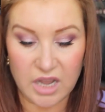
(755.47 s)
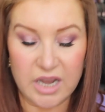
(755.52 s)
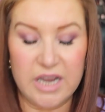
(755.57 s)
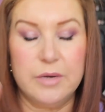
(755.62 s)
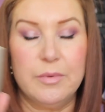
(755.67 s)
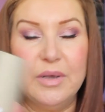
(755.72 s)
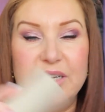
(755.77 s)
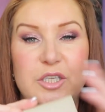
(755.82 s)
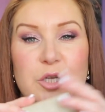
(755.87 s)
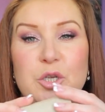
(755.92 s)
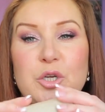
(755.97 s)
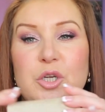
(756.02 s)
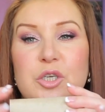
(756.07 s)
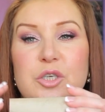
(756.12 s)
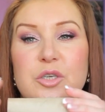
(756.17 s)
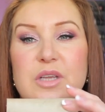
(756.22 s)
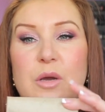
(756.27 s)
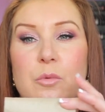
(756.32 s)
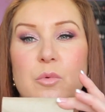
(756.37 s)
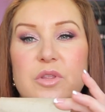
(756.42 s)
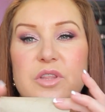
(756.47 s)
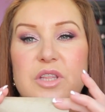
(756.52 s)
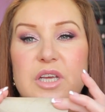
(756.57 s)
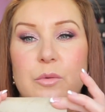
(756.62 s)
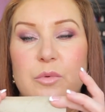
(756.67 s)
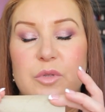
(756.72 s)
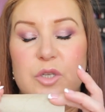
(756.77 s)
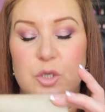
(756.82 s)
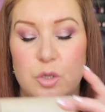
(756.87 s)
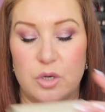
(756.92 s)
Anyway, so you can do that one
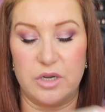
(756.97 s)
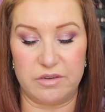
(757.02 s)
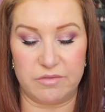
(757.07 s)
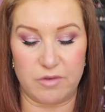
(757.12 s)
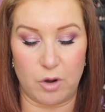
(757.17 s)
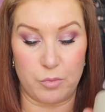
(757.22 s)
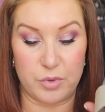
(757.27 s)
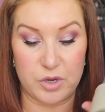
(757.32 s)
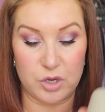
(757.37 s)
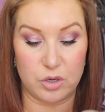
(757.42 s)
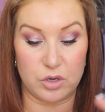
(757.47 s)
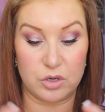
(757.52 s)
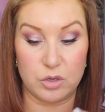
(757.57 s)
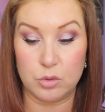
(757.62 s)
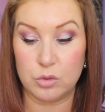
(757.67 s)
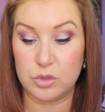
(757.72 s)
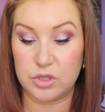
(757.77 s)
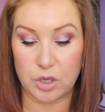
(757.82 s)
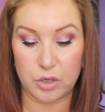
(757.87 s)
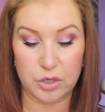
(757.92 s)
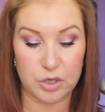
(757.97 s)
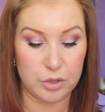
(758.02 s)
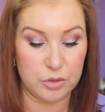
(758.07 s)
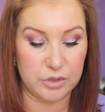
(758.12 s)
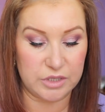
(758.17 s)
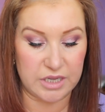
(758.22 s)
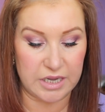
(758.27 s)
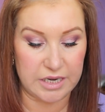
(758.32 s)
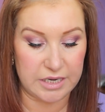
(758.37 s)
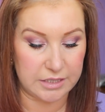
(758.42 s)
thing with a toilet roll, but you can also
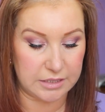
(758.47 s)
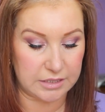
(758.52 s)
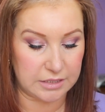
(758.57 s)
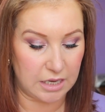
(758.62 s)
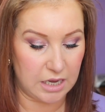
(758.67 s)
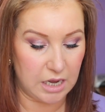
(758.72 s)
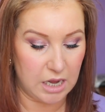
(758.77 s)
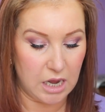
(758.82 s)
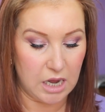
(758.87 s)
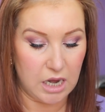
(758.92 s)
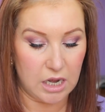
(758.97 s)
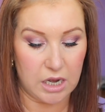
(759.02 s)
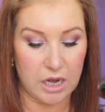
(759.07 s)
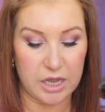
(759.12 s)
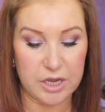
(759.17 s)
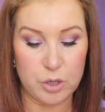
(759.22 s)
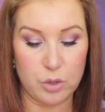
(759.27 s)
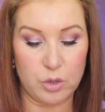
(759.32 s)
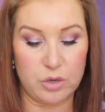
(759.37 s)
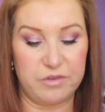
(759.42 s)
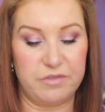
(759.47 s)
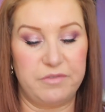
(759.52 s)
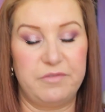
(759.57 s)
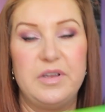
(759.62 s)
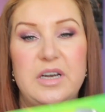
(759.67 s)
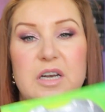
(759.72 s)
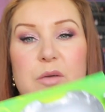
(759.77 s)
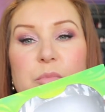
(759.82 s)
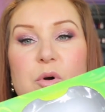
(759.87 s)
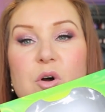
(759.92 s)
use these, like you could
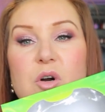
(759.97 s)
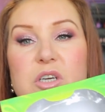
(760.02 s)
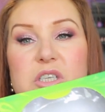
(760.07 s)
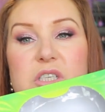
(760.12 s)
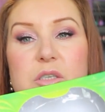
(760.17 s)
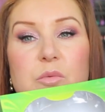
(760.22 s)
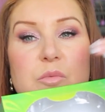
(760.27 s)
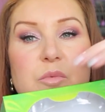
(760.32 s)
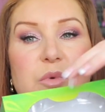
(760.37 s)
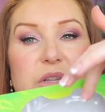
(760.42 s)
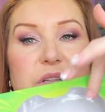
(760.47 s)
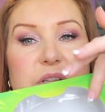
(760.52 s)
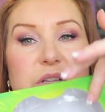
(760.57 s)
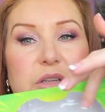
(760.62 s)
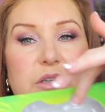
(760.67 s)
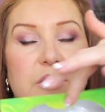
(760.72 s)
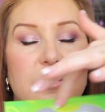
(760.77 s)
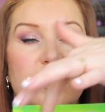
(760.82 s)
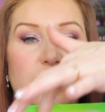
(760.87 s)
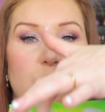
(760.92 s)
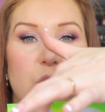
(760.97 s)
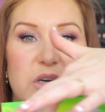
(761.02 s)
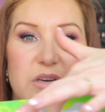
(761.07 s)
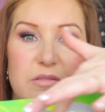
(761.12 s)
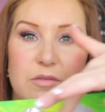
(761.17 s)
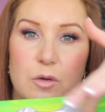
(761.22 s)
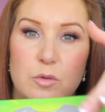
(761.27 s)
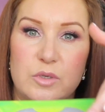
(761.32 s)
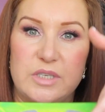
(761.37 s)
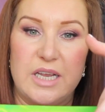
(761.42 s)
fill a box with toilet
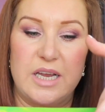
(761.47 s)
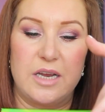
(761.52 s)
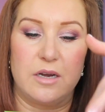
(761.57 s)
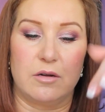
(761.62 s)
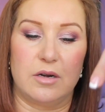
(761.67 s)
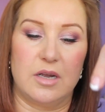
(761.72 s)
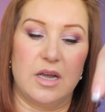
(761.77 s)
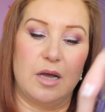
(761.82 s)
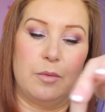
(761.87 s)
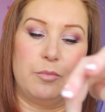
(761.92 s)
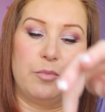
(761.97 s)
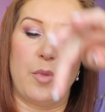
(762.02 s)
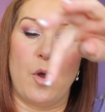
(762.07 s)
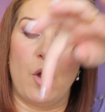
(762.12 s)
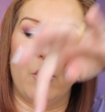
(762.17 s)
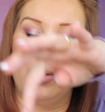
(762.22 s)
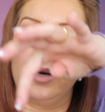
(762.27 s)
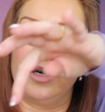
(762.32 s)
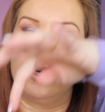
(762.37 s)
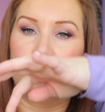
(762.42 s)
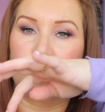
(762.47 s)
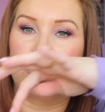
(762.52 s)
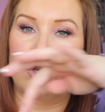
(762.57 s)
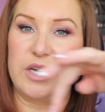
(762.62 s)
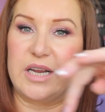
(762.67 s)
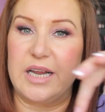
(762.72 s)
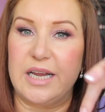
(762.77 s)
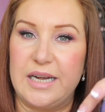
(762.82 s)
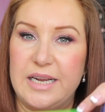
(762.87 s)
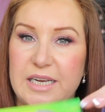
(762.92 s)
rolls here and pop a little
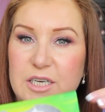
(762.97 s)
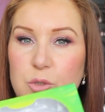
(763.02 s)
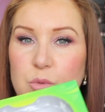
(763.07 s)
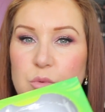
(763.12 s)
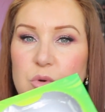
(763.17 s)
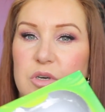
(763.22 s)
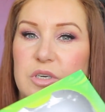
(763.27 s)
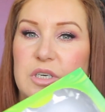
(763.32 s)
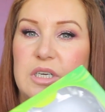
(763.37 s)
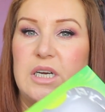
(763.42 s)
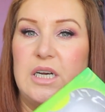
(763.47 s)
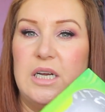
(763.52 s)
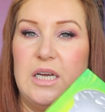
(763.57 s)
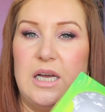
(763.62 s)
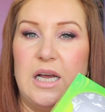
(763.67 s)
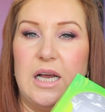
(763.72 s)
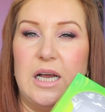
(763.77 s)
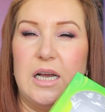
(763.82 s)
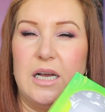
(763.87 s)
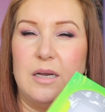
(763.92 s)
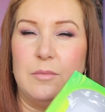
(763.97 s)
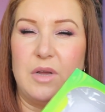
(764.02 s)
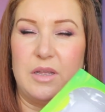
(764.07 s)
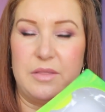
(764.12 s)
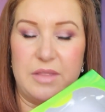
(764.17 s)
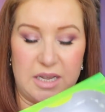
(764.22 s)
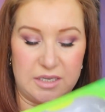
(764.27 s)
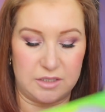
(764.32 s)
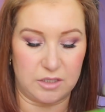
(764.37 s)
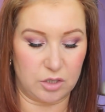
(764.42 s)
treat in each one,
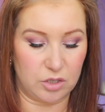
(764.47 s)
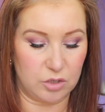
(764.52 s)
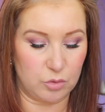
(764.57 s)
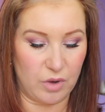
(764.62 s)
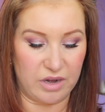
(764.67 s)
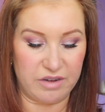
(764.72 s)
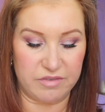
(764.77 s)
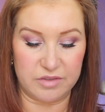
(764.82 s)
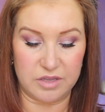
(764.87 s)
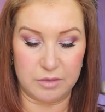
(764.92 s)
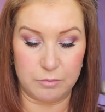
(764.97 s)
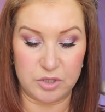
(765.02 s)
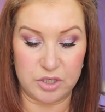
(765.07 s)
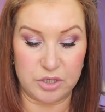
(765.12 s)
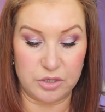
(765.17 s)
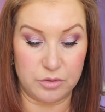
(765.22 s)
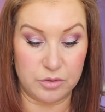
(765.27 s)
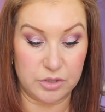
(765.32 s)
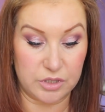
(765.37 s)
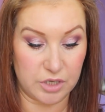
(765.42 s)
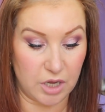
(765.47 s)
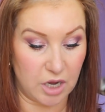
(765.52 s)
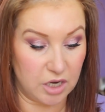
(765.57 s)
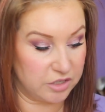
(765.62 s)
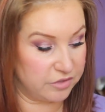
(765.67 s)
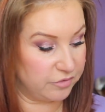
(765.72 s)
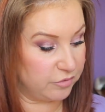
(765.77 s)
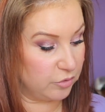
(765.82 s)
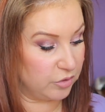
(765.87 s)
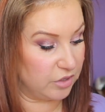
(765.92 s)
and that's a good way for them to
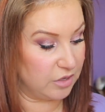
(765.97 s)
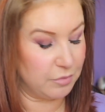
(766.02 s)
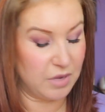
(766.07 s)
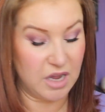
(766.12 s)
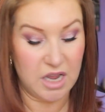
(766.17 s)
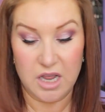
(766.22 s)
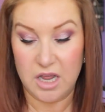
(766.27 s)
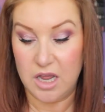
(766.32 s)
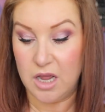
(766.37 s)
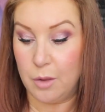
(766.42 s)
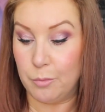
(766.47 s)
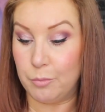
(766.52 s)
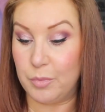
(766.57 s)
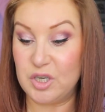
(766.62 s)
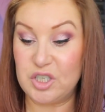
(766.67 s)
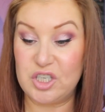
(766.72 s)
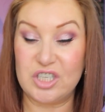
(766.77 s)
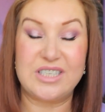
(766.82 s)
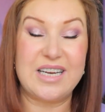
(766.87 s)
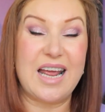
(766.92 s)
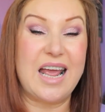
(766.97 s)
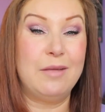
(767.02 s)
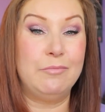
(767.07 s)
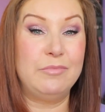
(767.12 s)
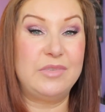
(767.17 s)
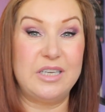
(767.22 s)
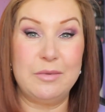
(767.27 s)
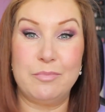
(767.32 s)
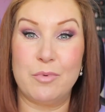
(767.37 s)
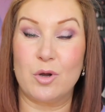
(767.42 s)
search for them. But just
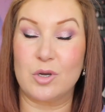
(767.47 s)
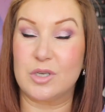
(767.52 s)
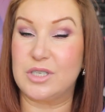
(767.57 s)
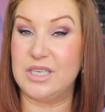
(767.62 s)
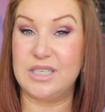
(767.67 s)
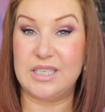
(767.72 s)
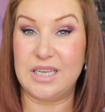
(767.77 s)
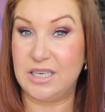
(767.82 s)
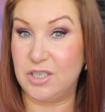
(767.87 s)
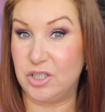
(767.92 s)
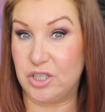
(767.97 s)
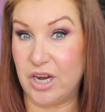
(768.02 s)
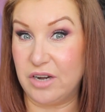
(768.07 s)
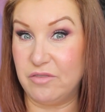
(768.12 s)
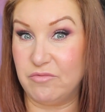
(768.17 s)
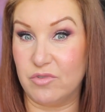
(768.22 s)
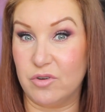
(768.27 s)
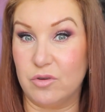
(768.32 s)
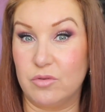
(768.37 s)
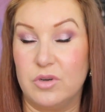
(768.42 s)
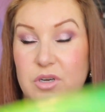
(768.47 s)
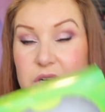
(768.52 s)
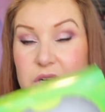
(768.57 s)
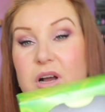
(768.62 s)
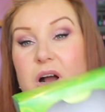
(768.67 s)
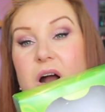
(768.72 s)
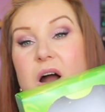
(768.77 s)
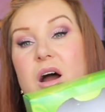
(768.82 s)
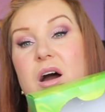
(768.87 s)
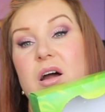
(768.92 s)
empty boxes in general
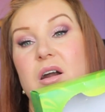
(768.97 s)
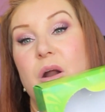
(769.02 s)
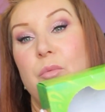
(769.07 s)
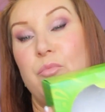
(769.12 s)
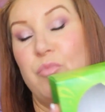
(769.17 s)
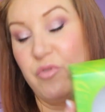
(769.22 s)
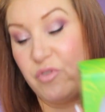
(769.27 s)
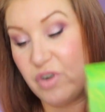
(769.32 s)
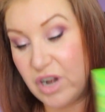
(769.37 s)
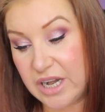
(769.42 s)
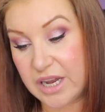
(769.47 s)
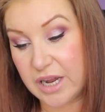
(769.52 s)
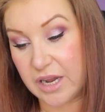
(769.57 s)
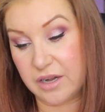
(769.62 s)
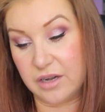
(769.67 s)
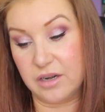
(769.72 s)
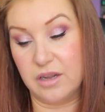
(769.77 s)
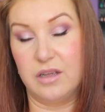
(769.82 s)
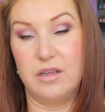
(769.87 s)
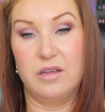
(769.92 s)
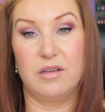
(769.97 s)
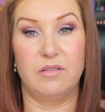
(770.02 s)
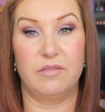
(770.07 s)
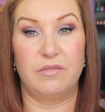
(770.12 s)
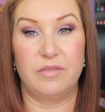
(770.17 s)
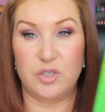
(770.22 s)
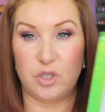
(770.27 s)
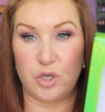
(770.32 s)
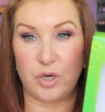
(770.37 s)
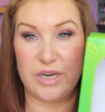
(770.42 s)
are brilliant
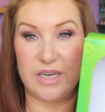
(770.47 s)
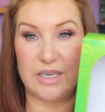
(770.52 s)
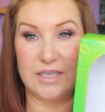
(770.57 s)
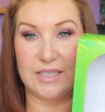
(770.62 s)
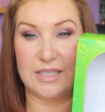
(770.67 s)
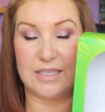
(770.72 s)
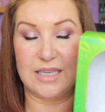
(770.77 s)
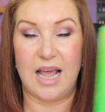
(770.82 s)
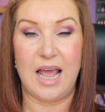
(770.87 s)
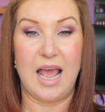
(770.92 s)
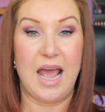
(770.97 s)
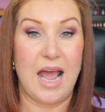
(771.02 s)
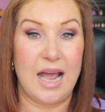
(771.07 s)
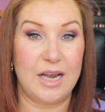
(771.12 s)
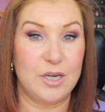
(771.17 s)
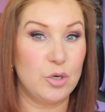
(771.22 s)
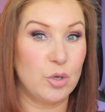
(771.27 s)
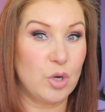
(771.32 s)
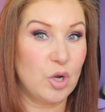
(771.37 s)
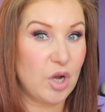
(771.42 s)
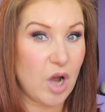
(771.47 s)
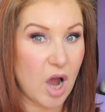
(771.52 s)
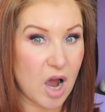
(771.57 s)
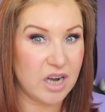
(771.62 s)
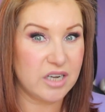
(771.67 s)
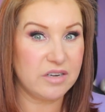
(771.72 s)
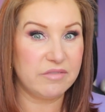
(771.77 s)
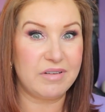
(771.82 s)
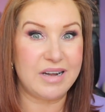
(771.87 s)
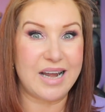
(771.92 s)
for treats, and you can
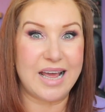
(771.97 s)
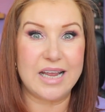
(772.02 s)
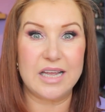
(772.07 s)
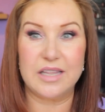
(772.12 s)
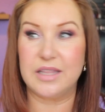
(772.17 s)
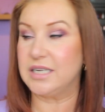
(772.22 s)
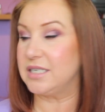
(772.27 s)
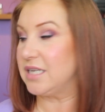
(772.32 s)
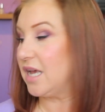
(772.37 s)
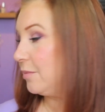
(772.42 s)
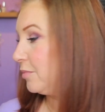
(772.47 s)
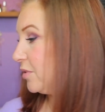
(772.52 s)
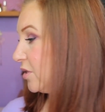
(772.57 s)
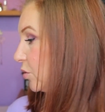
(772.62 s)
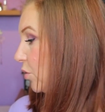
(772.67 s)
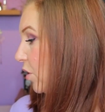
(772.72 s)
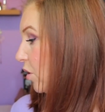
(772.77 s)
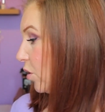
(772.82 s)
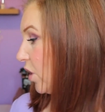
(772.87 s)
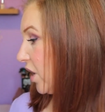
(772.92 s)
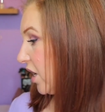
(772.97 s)
kind of layer this up as well.